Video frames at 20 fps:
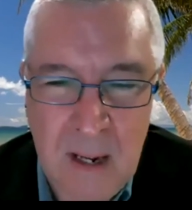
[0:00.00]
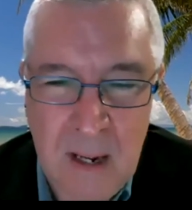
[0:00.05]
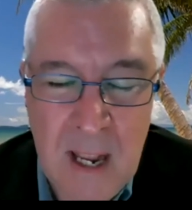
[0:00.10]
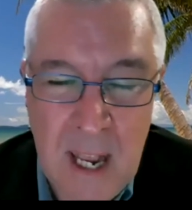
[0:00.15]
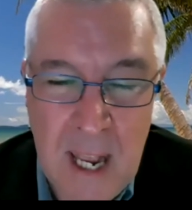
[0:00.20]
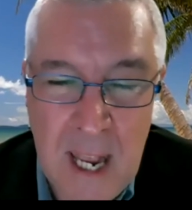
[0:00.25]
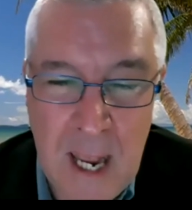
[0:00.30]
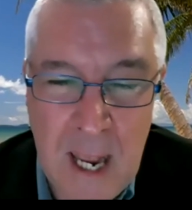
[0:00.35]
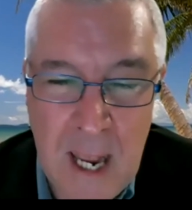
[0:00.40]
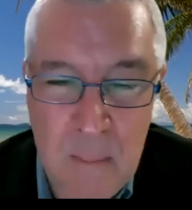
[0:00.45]

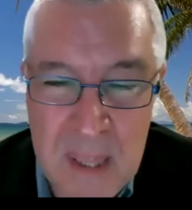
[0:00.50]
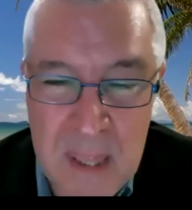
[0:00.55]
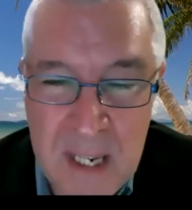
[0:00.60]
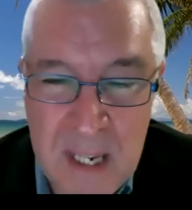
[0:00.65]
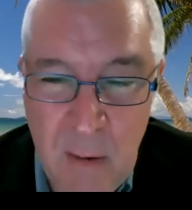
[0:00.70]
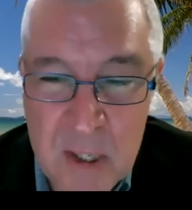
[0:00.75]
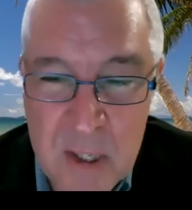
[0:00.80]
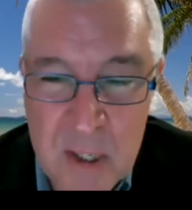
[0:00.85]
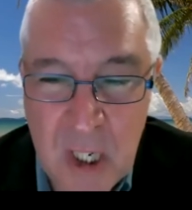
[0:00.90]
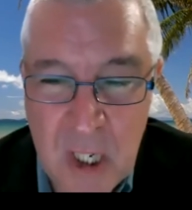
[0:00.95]
Um,
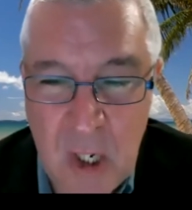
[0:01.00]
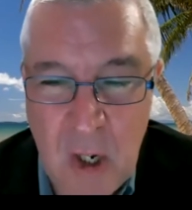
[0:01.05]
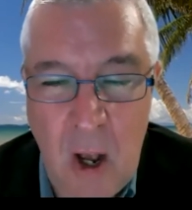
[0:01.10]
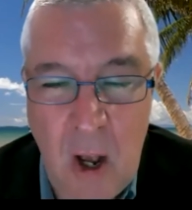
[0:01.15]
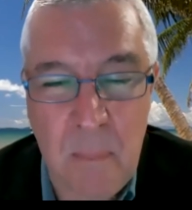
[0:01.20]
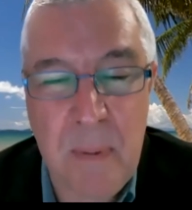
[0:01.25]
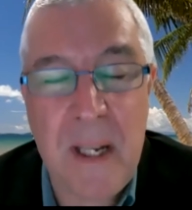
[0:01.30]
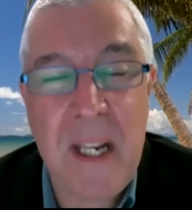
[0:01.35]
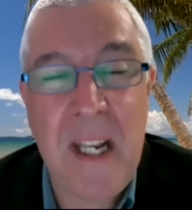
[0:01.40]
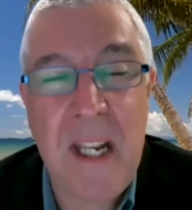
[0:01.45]
there is a
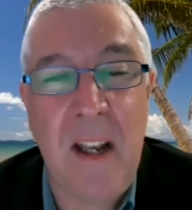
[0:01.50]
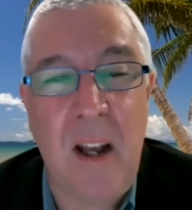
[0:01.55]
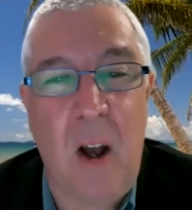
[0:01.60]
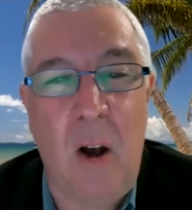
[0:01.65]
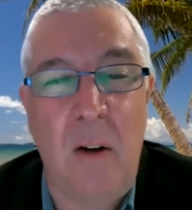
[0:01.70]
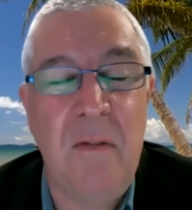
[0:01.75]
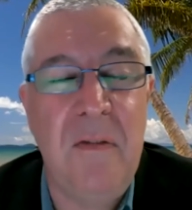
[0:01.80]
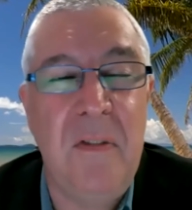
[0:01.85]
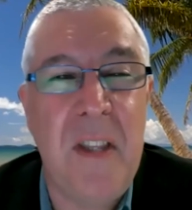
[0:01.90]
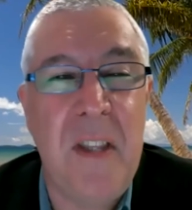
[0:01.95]
copy
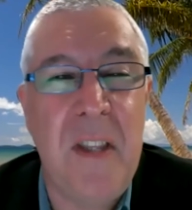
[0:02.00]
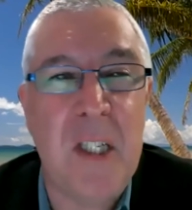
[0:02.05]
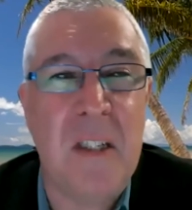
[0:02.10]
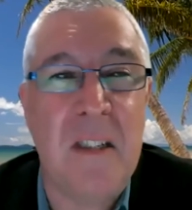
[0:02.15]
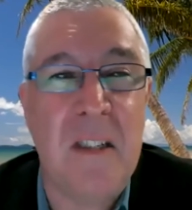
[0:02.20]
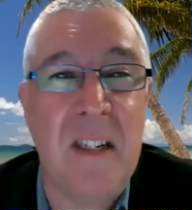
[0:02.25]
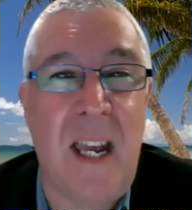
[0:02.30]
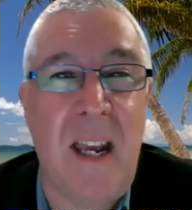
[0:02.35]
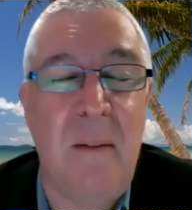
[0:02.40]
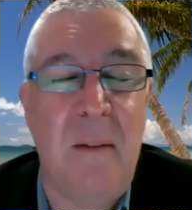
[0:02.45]
of this
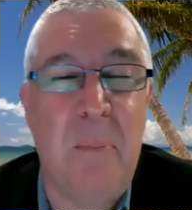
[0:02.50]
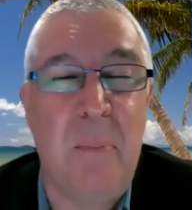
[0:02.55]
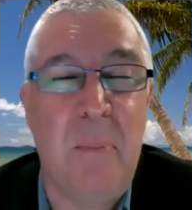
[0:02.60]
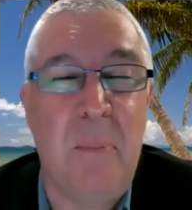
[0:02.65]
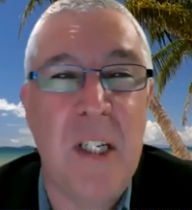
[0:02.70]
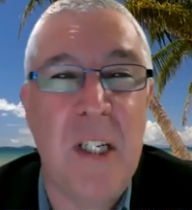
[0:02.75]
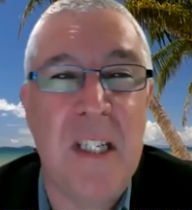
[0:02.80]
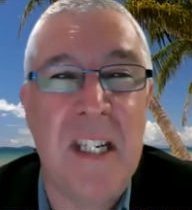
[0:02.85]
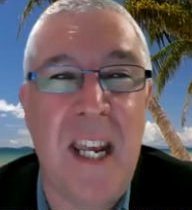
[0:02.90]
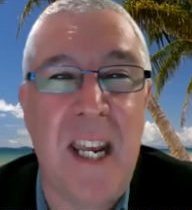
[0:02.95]
uh,
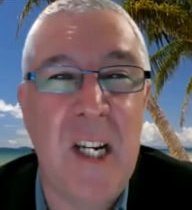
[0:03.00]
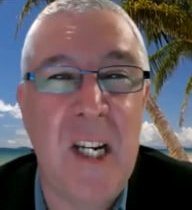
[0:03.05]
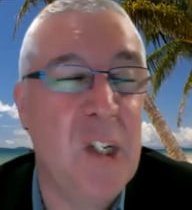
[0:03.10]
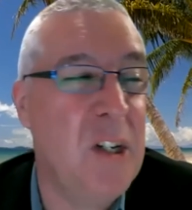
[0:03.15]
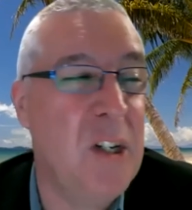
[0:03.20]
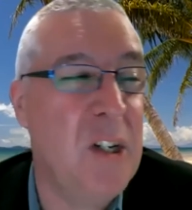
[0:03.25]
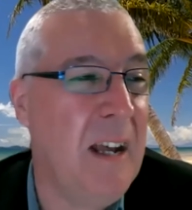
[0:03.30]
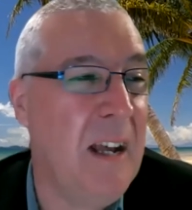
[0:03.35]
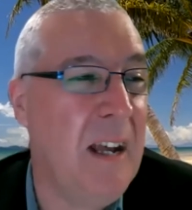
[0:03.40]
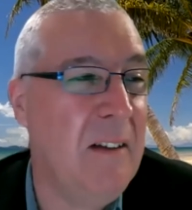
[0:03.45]

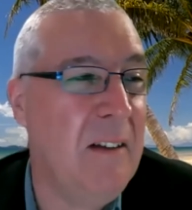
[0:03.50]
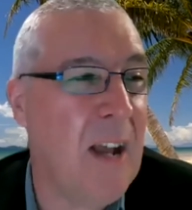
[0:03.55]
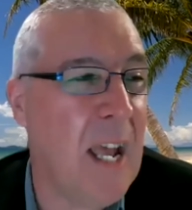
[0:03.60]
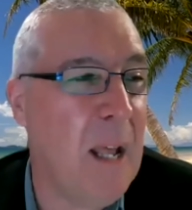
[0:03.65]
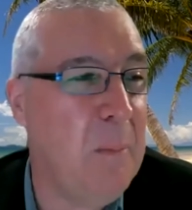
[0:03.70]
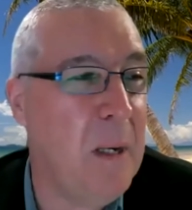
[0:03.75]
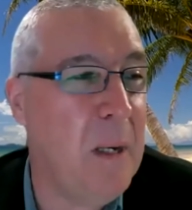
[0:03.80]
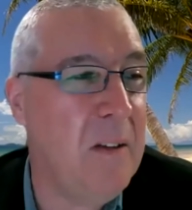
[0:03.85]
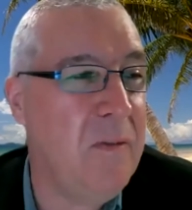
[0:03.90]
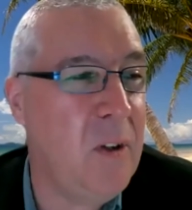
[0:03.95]
presentation
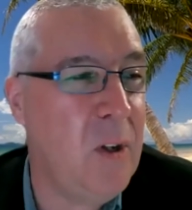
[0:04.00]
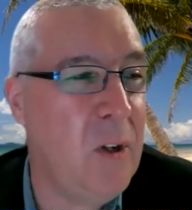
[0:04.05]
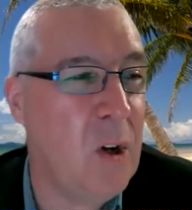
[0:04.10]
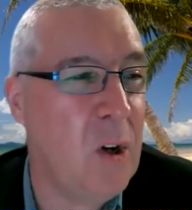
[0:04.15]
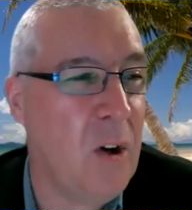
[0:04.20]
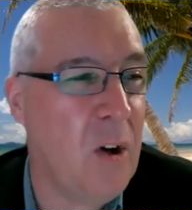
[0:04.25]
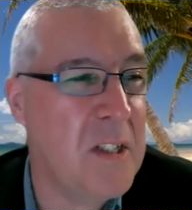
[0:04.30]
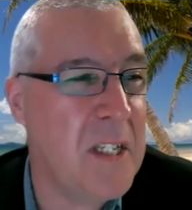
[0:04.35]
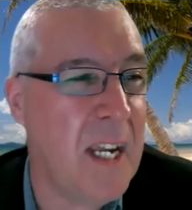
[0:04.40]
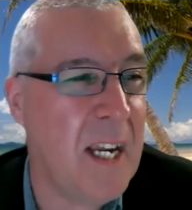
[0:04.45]
available if you
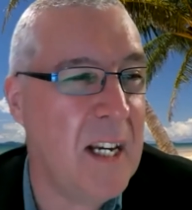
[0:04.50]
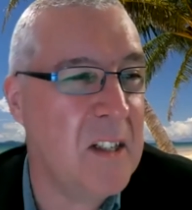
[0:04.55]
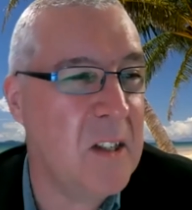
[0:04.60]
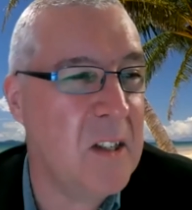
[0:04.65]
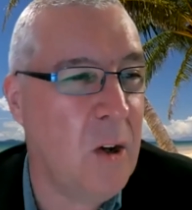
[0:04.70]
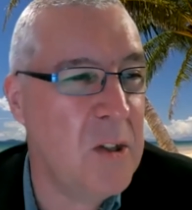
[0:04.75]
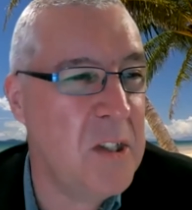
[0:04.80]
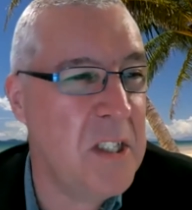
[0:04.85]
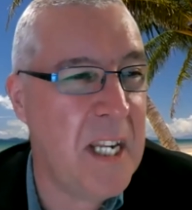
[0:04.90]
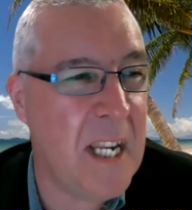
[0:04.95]
contact
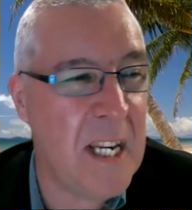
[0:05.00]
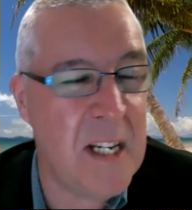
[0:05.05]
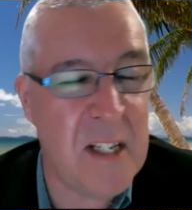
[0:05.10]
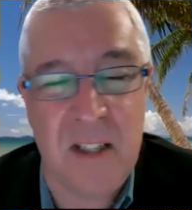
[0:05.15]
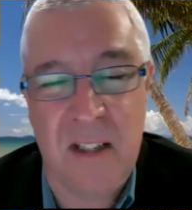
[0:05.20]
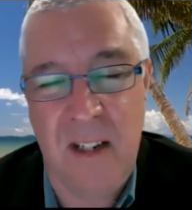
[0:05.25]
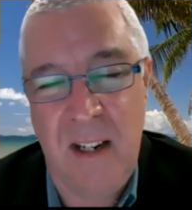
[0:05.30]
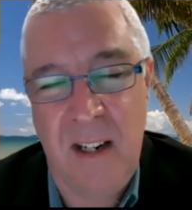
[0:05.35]
Ozdent.